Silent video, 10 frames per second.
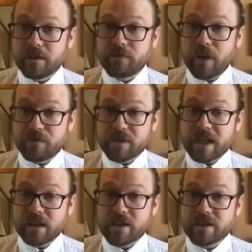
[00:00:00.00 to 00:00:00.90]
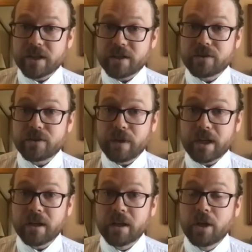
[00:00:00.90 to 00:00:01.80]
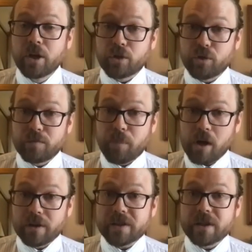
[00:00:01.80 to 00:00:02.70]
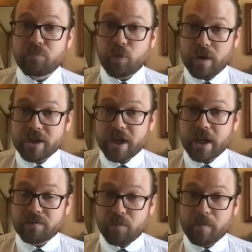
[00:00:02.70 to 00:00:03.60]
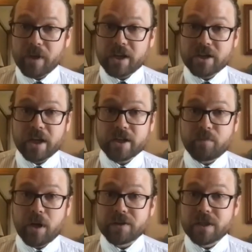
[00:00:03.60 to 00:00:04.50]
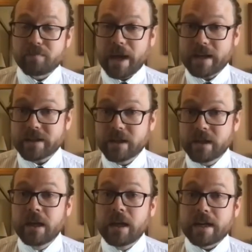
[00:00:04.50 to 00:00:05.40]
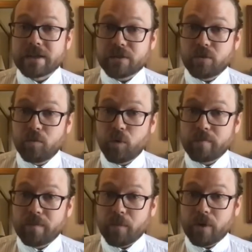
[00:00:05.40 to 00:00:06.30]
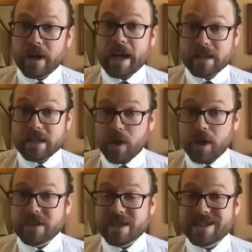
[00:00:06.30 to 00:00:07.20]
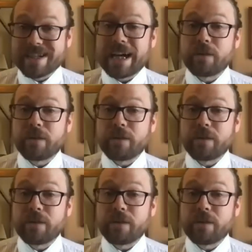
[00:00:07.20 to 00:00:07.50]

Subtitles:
state legislatures to get good policies, public education policies passed. As a school board member and as a private citizen, I will